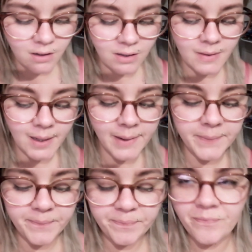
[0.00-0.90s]
Oh yeah.
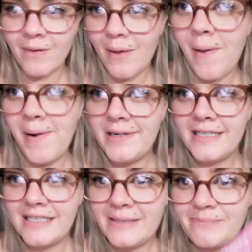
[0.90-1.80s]

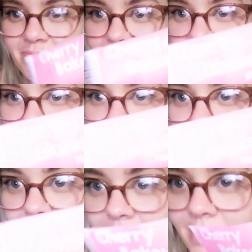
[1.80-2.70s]
The cherry
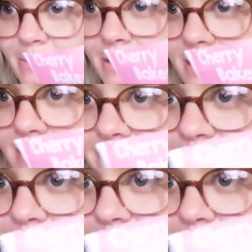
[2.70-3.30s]
bakewell bar.